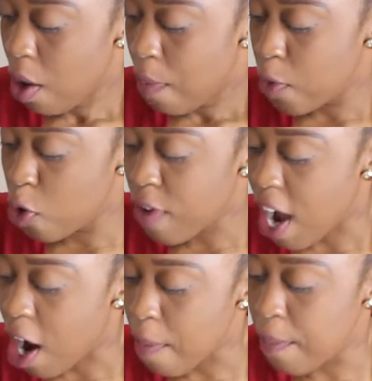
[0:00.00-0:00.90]
Move
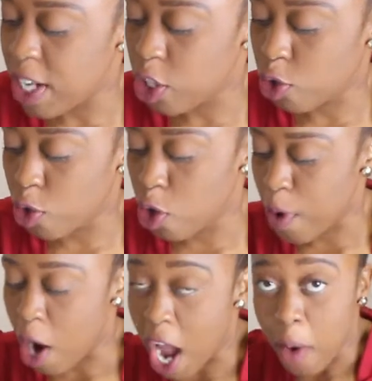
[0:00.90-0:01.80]
our mushroom
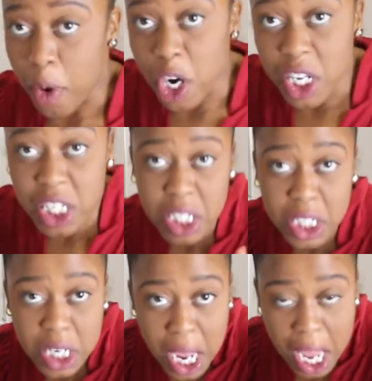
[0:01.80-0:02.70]
or our
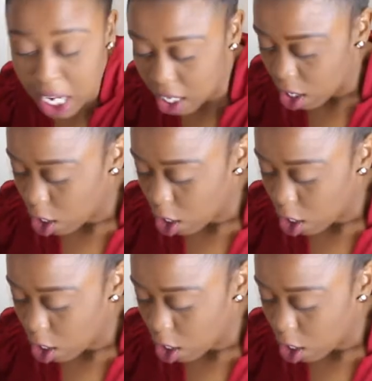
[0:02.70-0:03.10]
steak